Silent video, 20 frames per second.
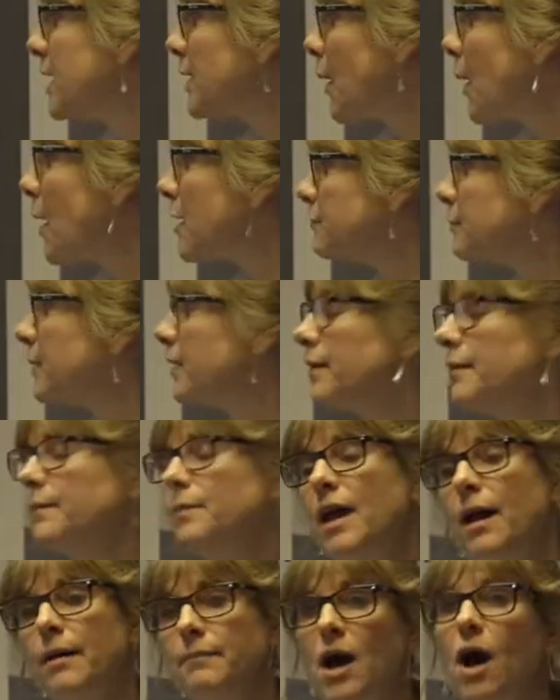You know, I've put
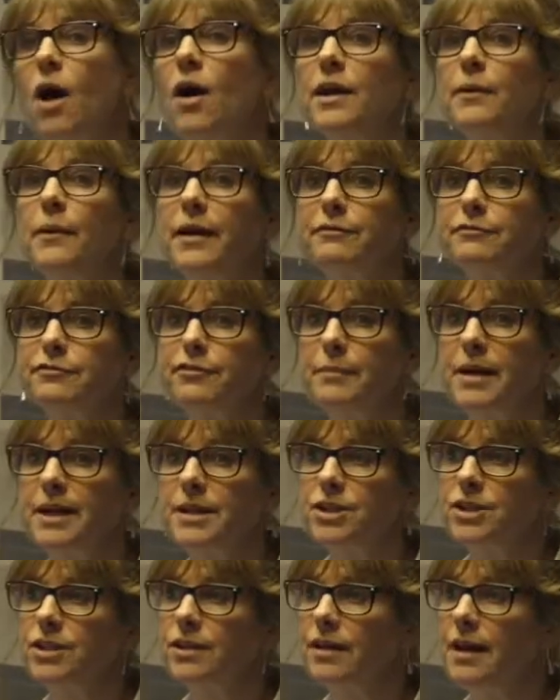highway
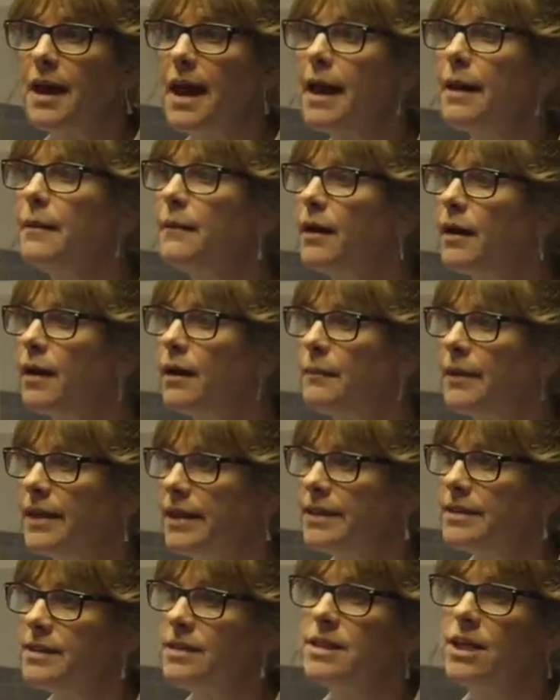information there,
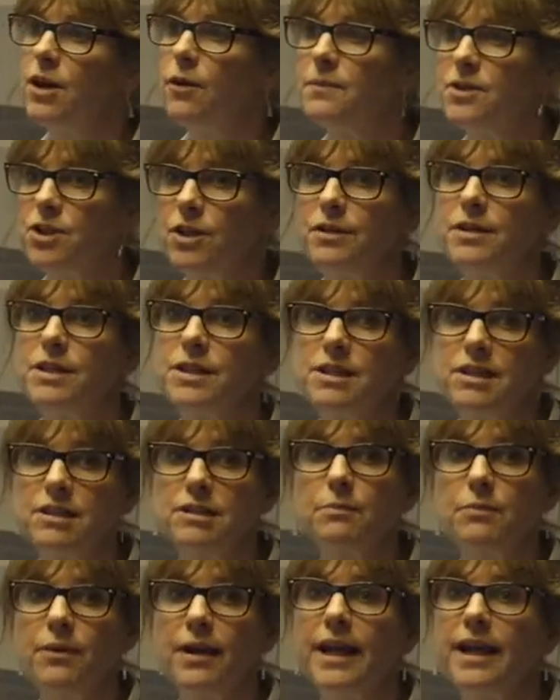but this is the opportunity
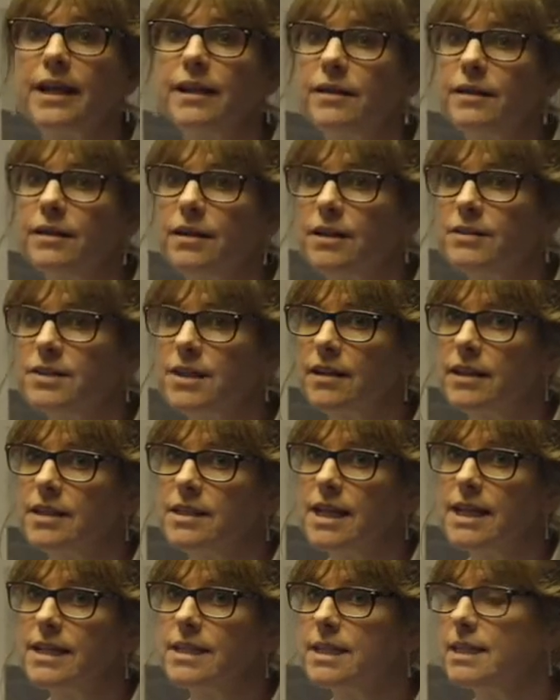to bring in those other
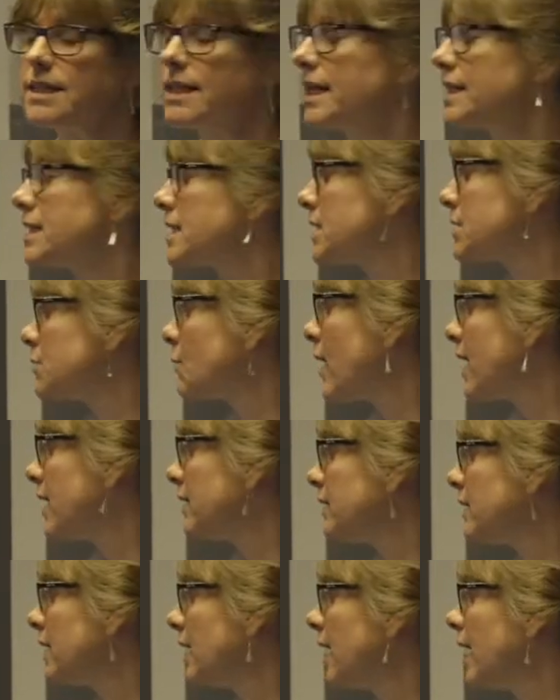data sets as
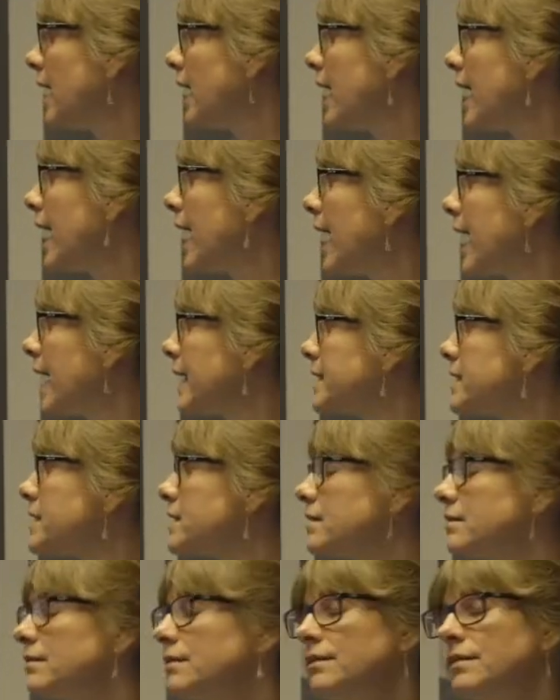well.
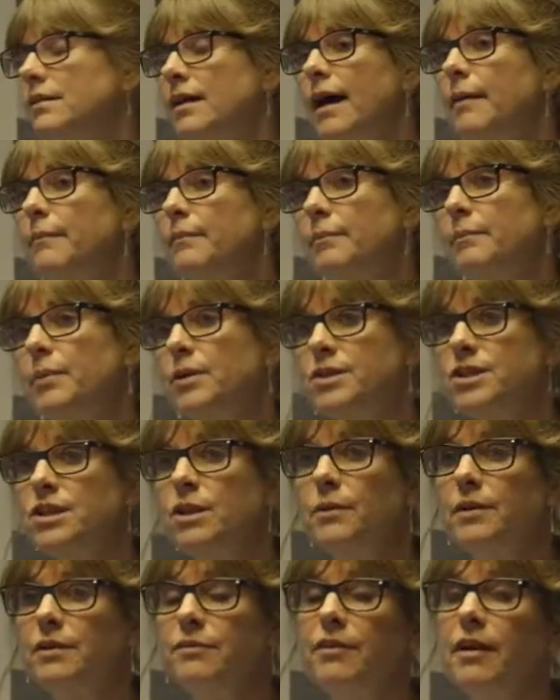And that puts
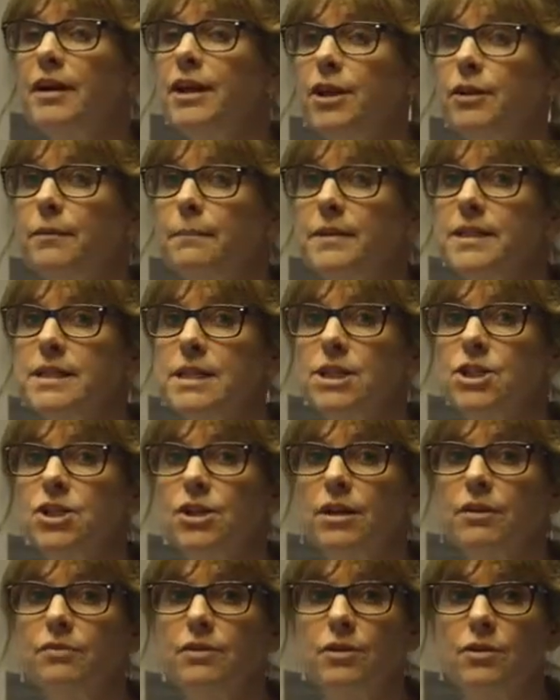you in a very good
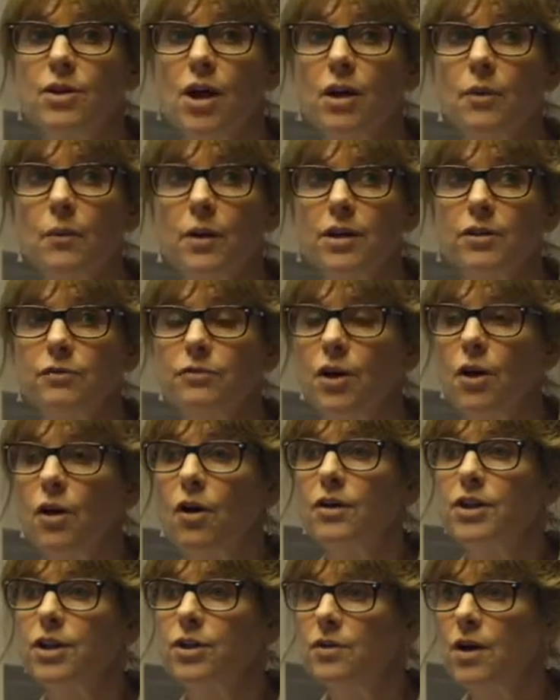position if you know what you've
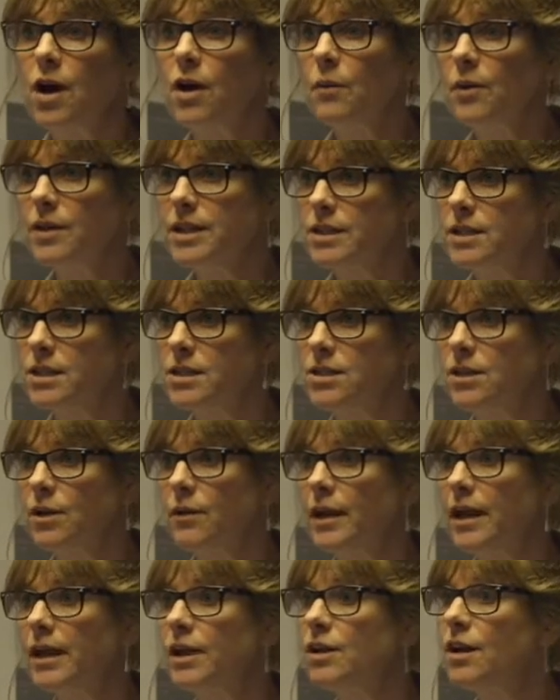got, you know what it's
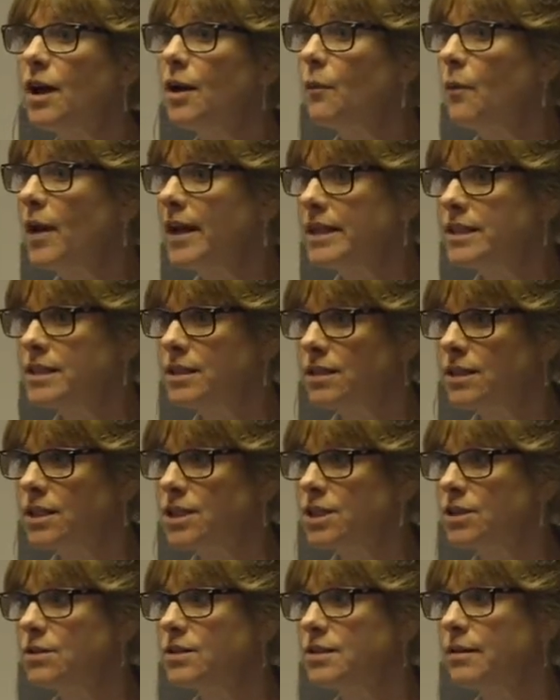doing, you know when it's going
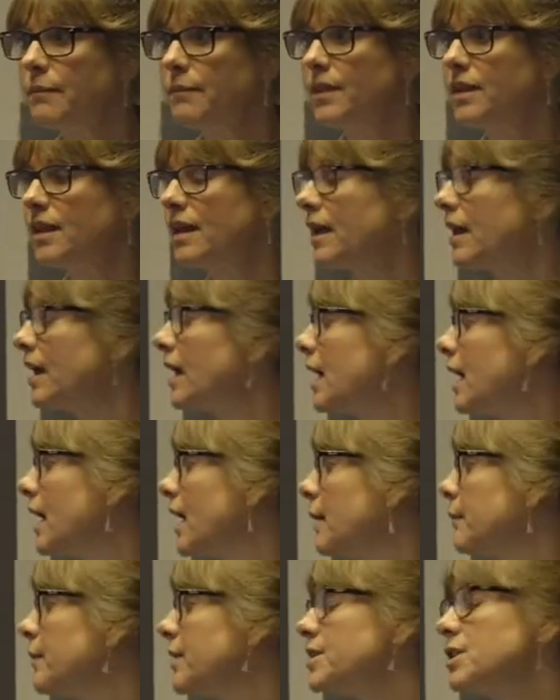to do something.
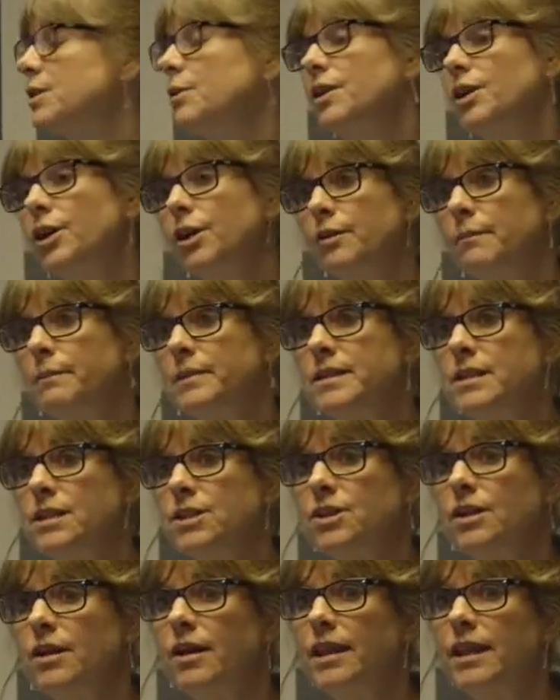Puts you in a good
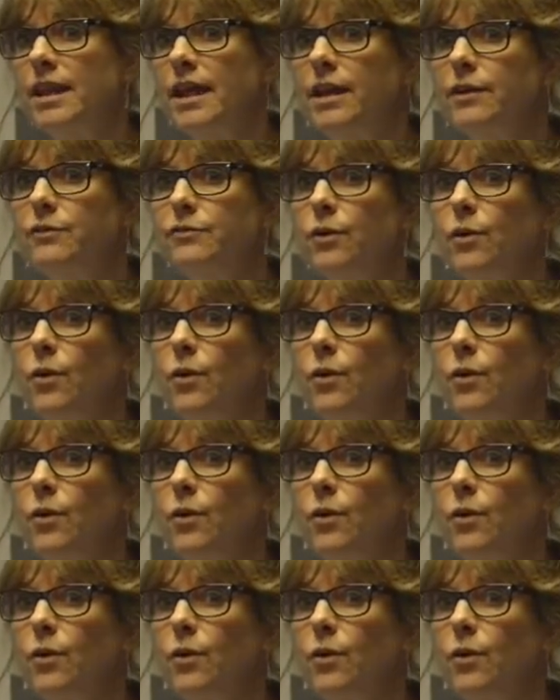position, I think,